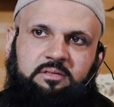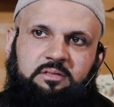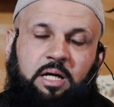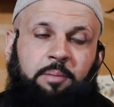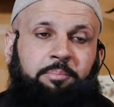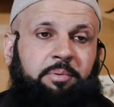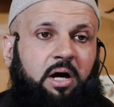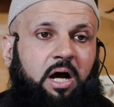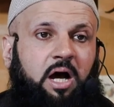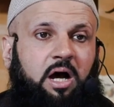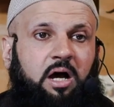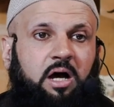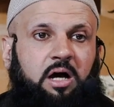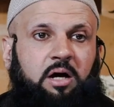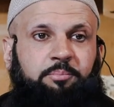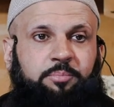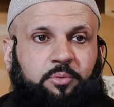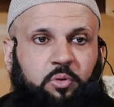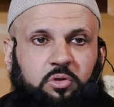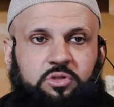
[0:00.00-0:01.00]
ap
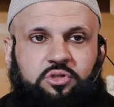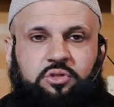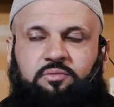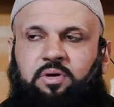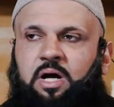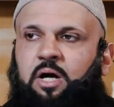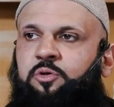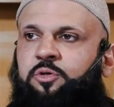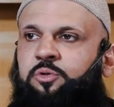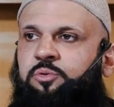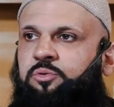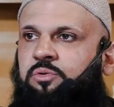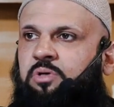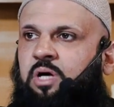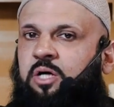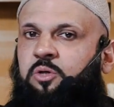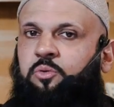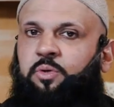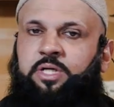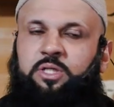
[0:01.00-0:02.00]
approach of how you
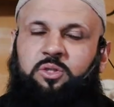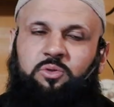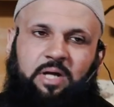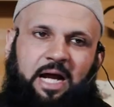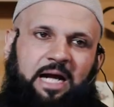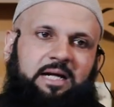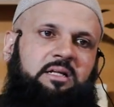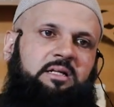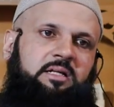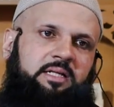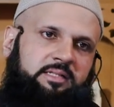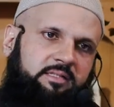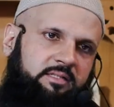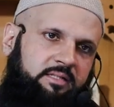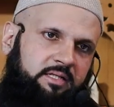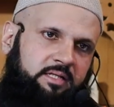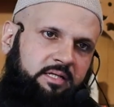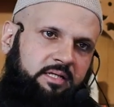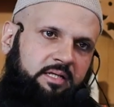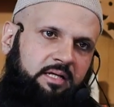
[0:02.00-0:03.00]
are going to handle it,
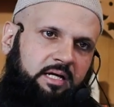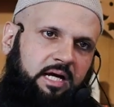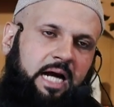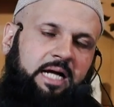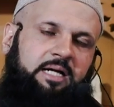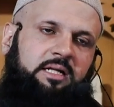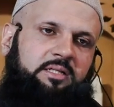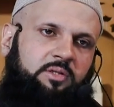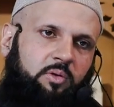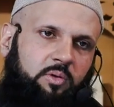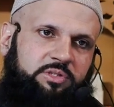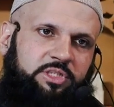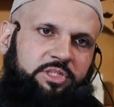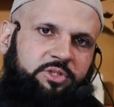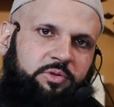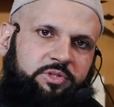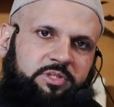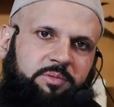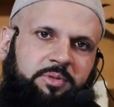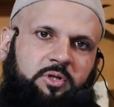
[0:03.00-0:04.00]
handle the whole
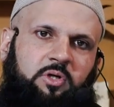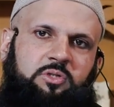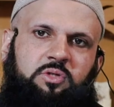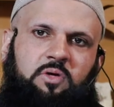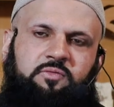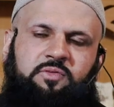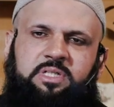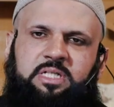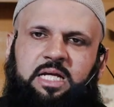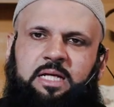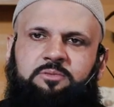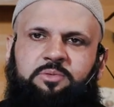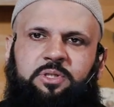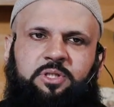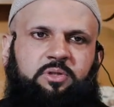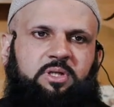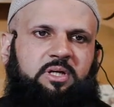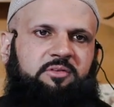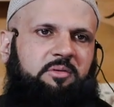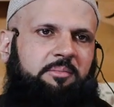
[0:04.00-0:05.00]
situation. Because oftentimes when
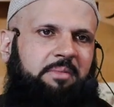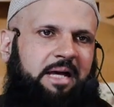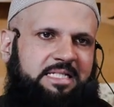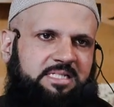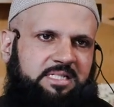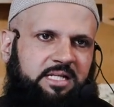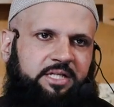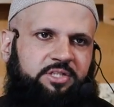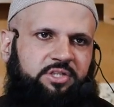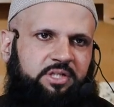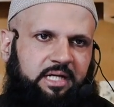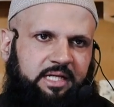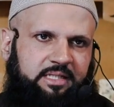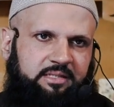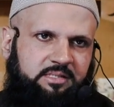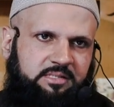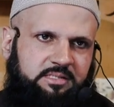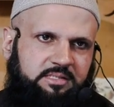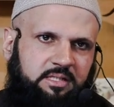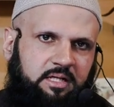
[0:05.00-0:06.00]
you give a mass lecture
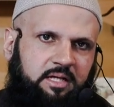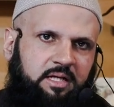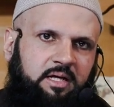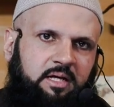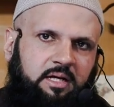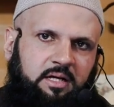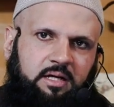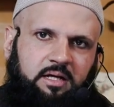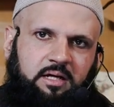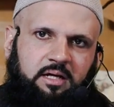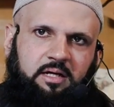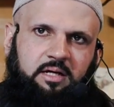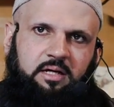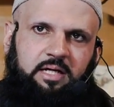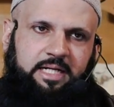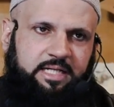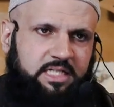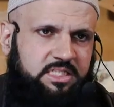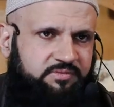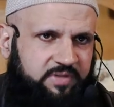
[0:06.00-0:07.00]
like this, uh,
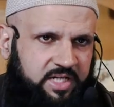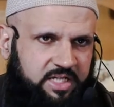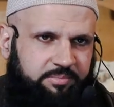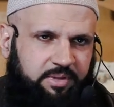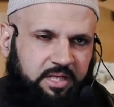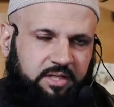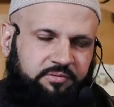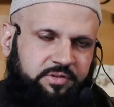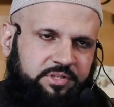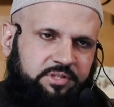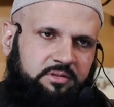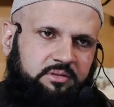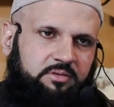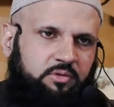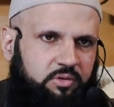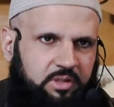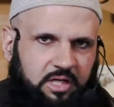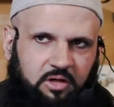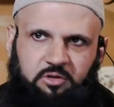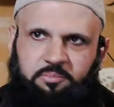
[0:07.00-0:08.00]
it is very beneficial,
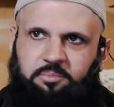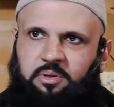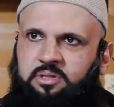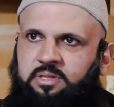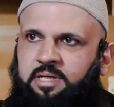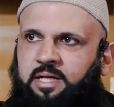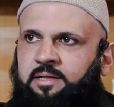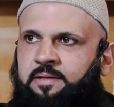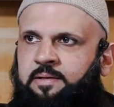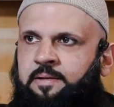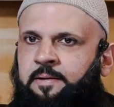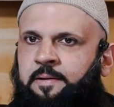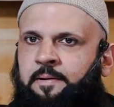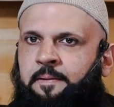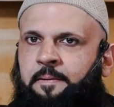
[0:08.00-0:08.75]
no doubt about that.